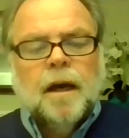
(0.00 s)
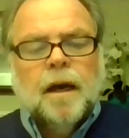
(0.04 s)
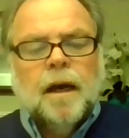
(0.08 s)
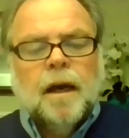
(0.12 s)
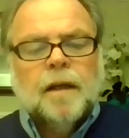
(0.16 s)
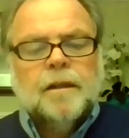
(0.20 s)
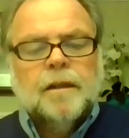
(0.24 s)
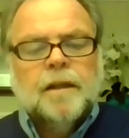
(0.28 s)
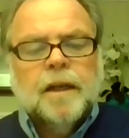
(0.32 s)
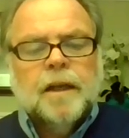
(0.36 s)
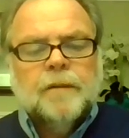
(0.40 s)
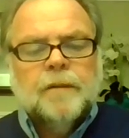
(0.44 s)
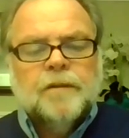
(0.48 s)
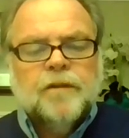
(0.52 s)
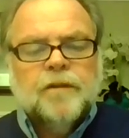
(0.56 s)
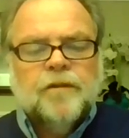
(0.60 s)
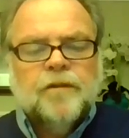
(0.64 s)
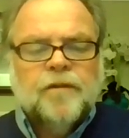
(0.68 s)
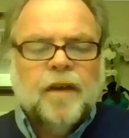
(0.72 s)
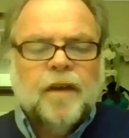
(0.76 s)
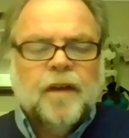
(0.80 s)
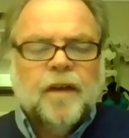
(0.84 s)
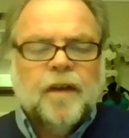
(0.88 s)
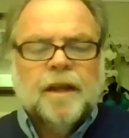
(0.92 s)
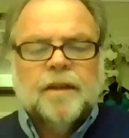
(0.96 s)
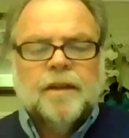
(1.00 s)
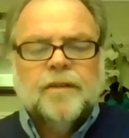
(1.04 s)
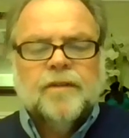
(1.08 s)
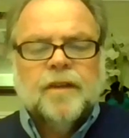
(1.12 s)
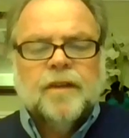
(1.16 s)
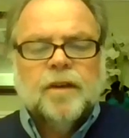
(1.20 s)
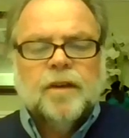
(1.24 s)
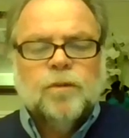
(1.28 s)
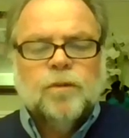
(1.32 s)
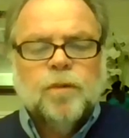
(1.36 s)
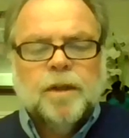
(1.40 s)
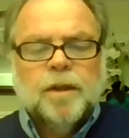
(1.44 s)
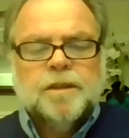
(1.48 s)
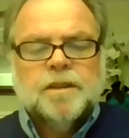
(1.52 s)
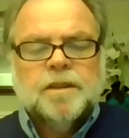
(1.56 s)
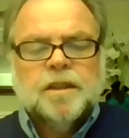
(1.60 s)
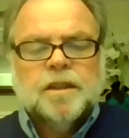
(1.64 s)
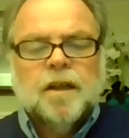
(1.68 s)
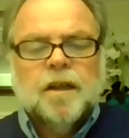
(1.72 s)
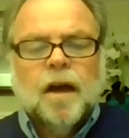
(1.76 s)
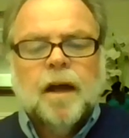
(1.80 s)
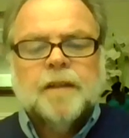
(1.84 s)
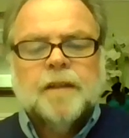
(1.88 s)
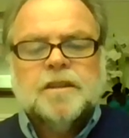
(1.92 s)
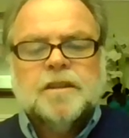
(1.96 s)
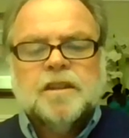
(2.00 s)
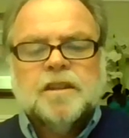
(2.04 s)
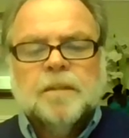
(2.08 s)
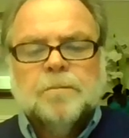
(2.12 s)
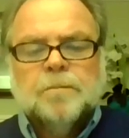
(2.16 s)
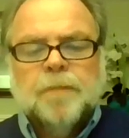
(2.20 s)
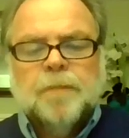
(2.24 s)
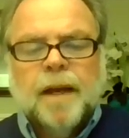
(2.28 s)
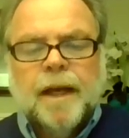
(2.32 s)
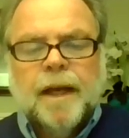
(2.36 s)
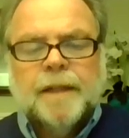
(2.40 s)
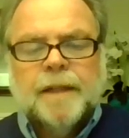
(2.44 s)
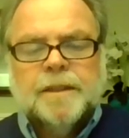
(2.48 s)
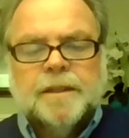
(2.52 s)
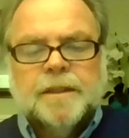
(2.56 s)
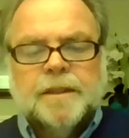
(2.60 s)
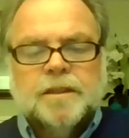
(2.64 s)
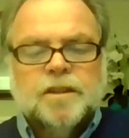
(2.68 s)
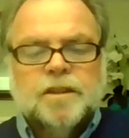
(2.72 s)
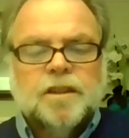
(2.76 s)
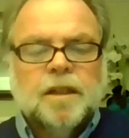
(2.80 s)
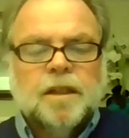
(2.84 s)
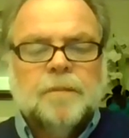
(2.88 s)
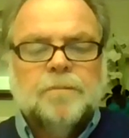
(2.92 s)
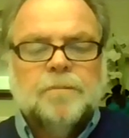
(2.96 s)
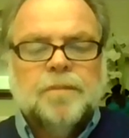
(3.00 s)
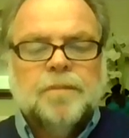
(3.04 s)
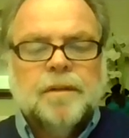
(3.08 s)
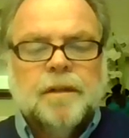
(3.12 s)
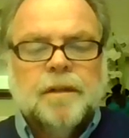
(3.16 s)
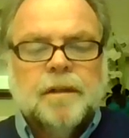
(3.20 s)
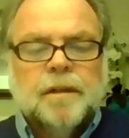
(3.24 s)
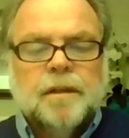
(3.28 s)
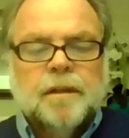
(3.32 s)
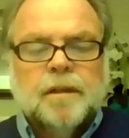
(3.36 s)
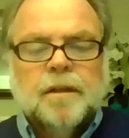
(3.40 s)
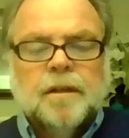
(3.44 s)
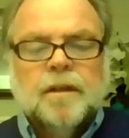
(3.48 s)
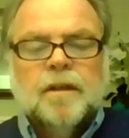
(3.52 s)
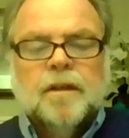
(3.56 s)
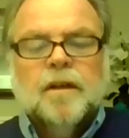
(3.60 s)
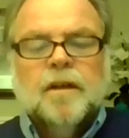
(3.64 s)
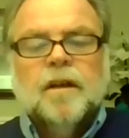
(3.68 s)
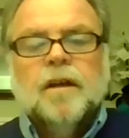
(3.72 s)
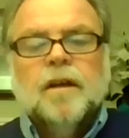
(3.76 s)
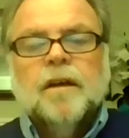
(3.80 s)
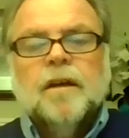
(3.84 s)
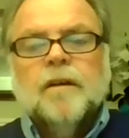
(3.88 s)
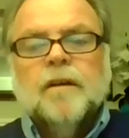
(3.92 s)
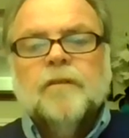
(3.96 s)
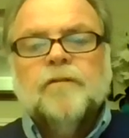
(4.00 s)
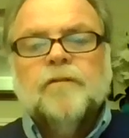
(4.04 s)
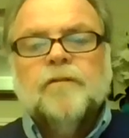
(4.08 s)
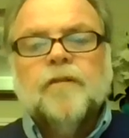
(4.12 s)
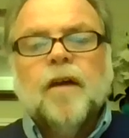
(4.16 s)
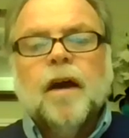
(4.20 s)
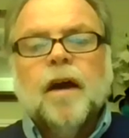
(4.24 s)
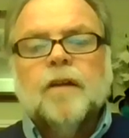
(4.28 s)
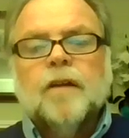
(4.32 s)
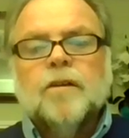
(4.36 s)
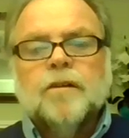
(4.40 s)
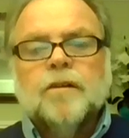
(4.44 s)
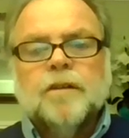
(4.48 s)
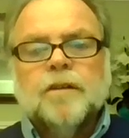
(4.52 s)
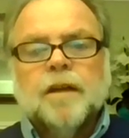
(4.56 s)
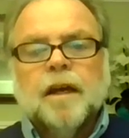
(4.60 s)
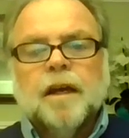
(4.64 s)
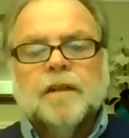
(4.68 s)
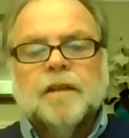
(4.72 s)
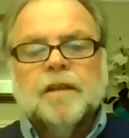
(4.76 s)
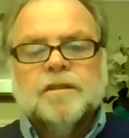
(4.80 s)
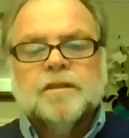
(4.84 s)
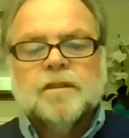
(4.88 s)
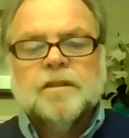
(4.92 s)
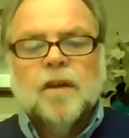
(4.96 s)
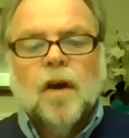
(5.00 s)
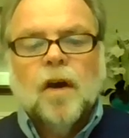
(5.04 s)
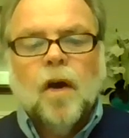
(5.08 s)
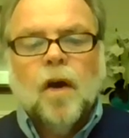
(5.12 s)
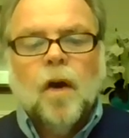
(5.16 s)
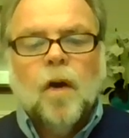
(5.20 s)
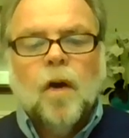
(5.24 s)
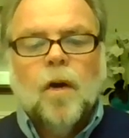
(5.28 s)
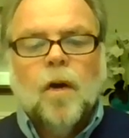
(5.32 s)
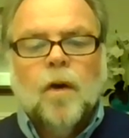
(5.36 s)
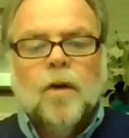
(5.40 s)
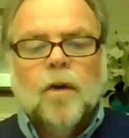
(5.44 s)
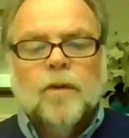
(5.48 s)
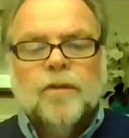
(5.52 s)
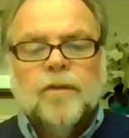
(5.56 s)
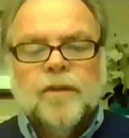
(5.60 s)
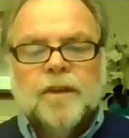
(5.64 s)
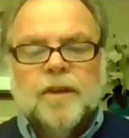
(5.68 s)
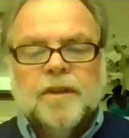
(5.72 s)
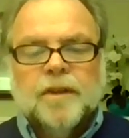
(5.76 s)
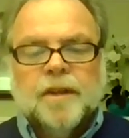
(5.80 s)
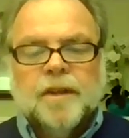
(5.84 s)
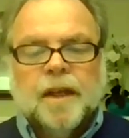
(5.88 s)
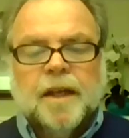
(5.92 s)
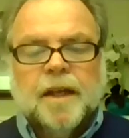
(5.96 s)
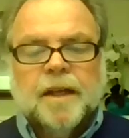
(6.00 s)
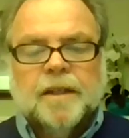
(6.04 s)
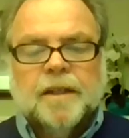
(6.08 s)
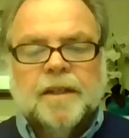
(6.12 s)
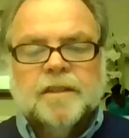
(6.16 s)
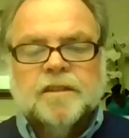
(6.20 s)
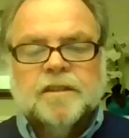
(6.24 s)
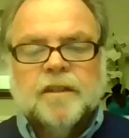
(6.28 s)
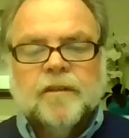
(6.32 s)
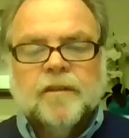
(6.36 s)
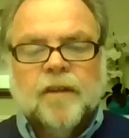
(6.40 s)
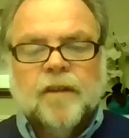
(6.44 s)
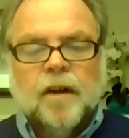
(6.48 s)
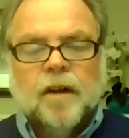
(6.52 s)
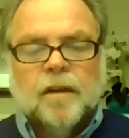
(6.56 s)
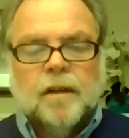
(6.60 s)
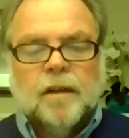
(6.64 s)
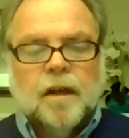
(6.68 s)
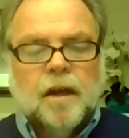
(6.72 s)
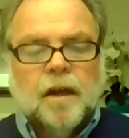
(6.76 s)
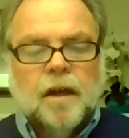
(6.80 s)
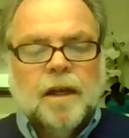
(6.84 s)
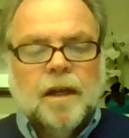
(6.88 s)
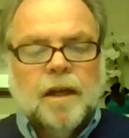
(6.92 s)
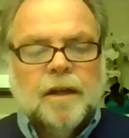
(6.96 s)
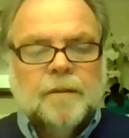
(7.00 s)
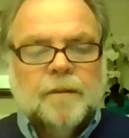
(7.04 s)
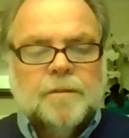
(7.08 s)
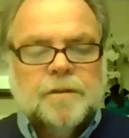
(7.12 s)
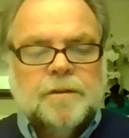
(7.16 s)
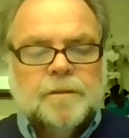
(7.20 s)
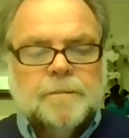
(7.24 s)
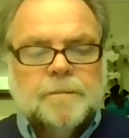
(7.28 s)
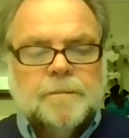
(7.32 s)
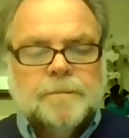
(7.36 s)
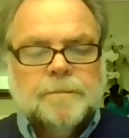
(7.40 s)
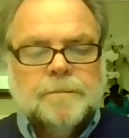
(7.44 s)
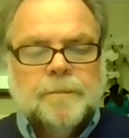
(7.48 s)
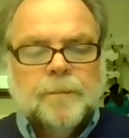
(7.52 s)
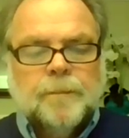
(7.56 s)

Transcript: a lived faith in which God's companionship followed us all the days of our lives.